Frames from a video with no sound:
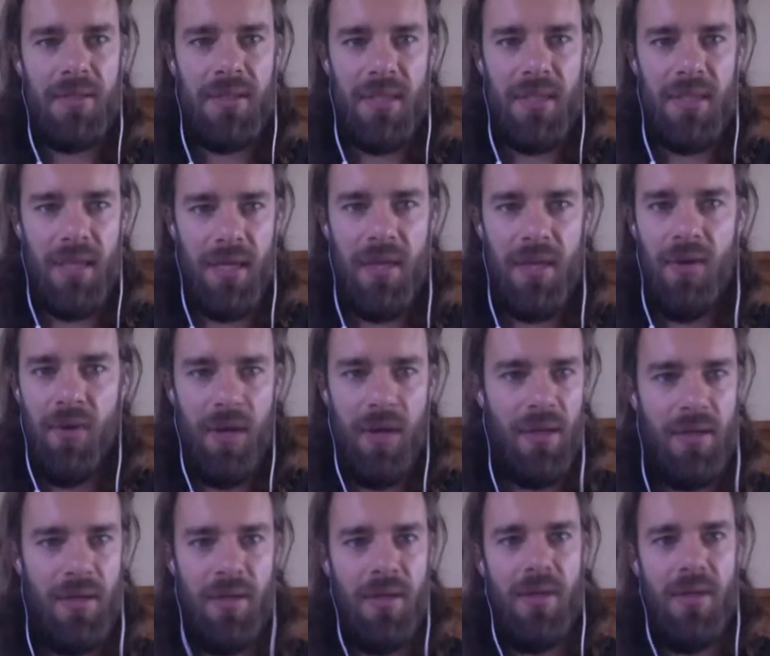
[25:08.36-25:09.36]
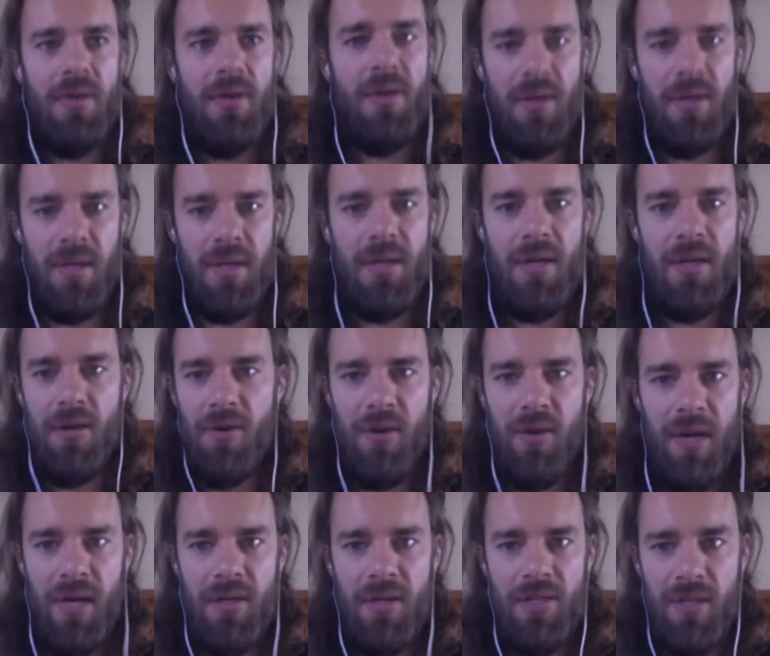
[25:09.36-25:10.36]
Yeah, they combine a bunch of
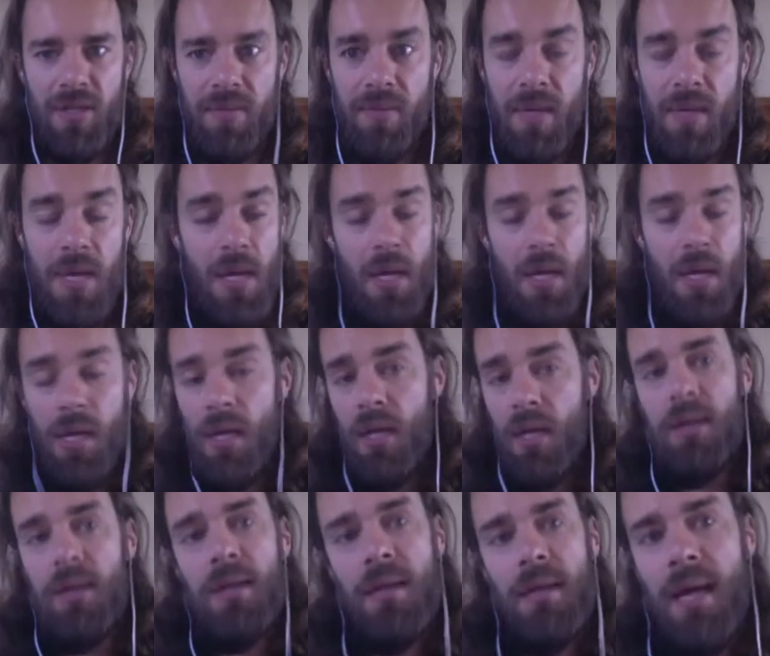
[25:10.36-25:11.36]
things, like create a